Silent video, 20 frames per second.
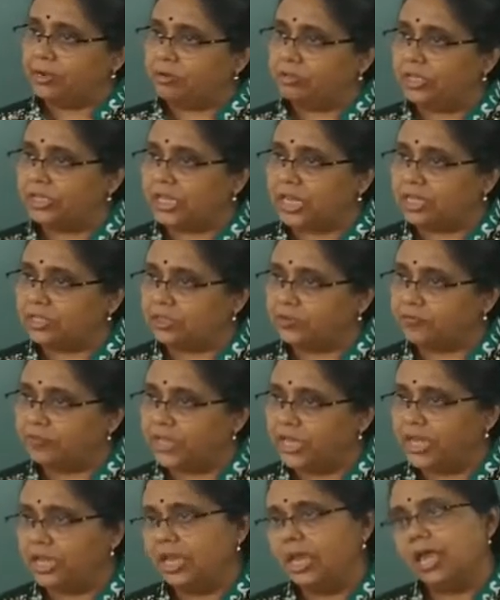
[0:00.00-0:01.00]
to the size of
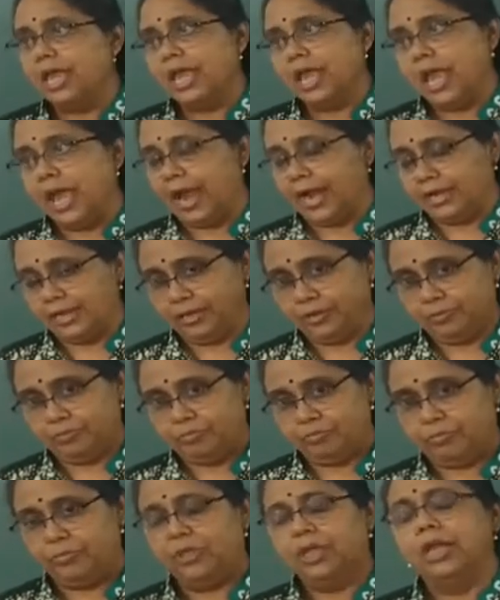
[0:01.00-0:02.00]
the atom.
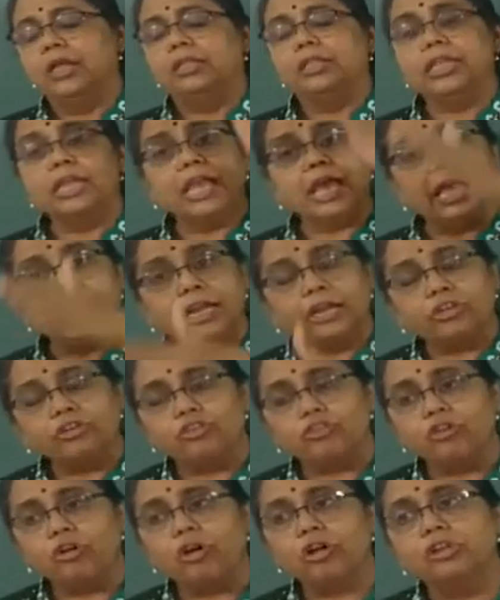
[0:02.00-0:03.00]
The
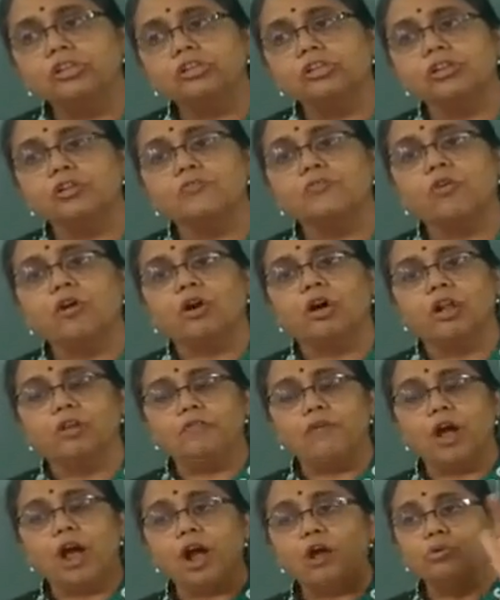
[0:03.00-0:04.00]
electrons
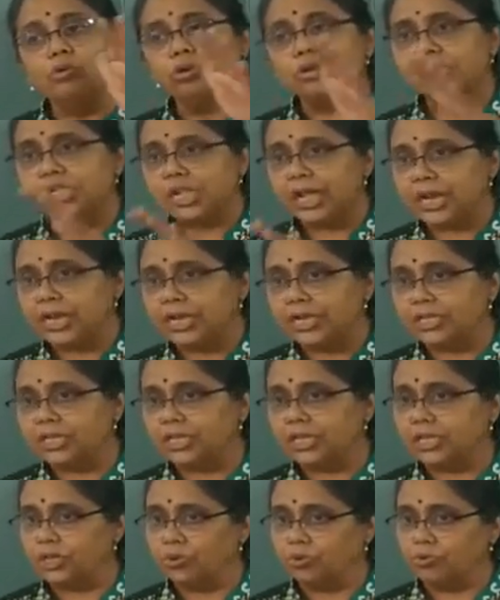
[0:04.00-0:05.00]
revolve outside
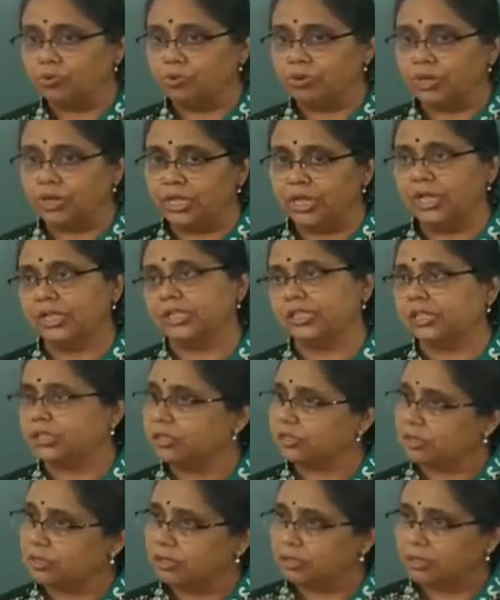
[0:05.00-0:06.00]
the nucleus.
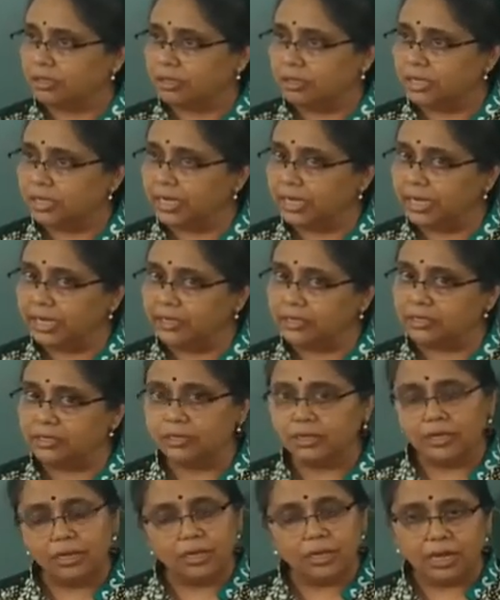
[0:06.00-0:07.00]

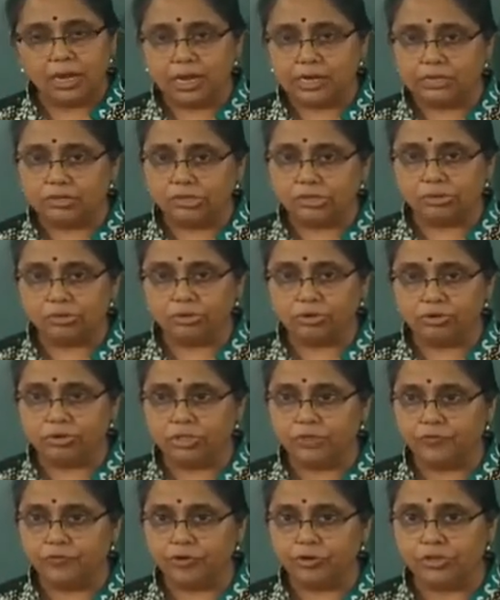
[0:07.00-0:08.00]
Correct? Understood
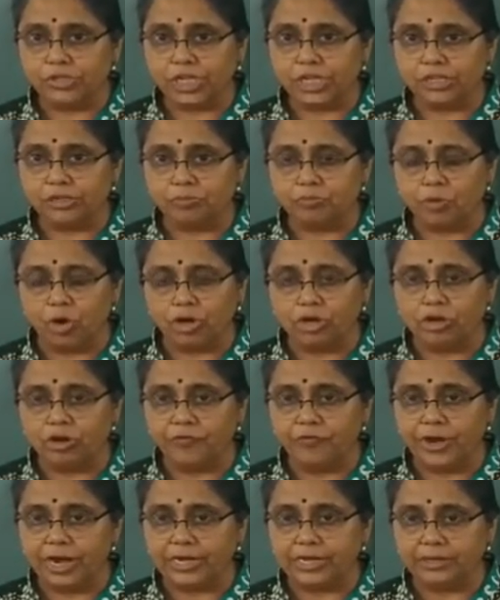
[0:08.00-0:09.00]
Rutherford's model
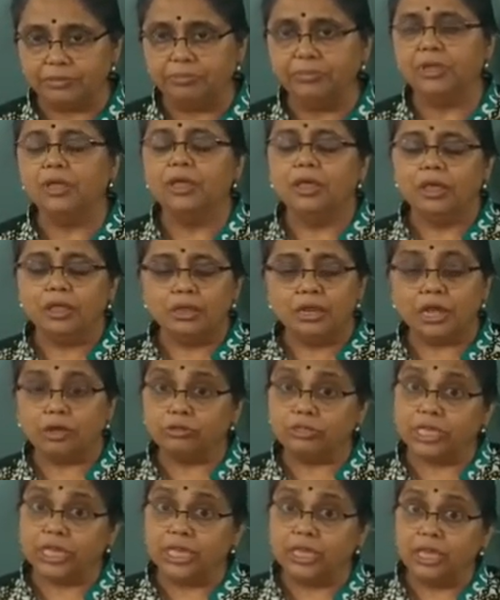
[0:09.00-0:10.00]
of atom? Now
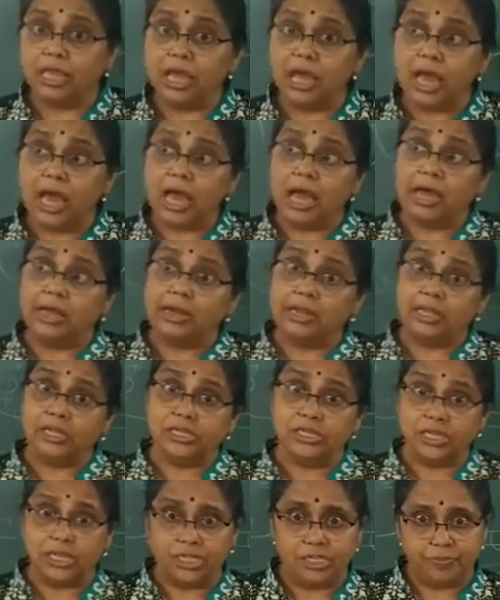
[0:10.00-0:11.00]
the
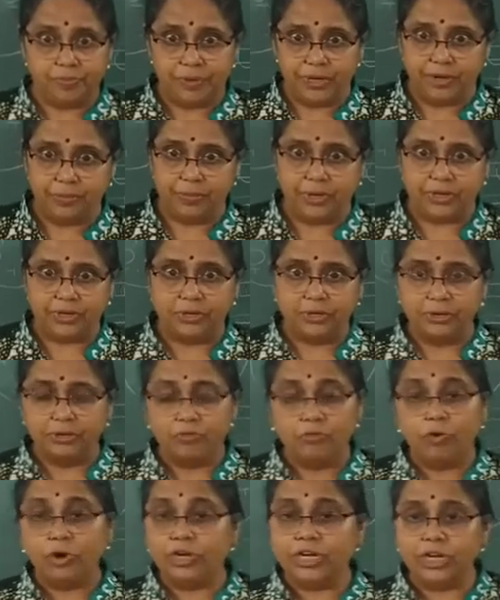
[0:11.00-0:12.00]
Aryan's experiment.
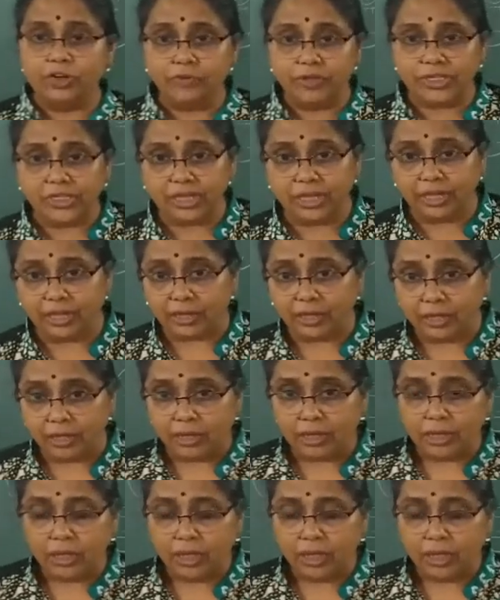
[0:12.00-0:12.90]
What did we say?